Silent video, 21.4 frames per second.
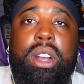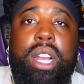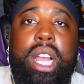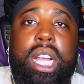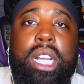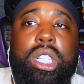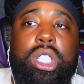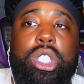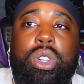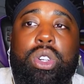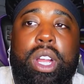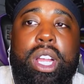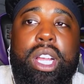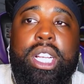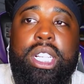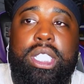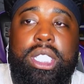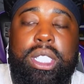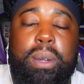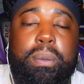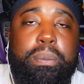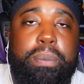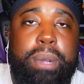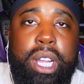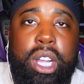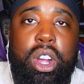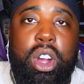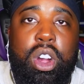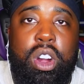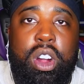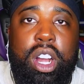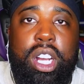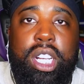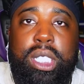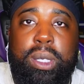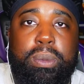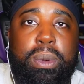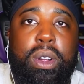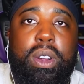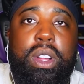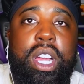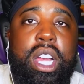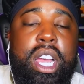Like, Drake is a big artist,
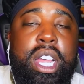bro.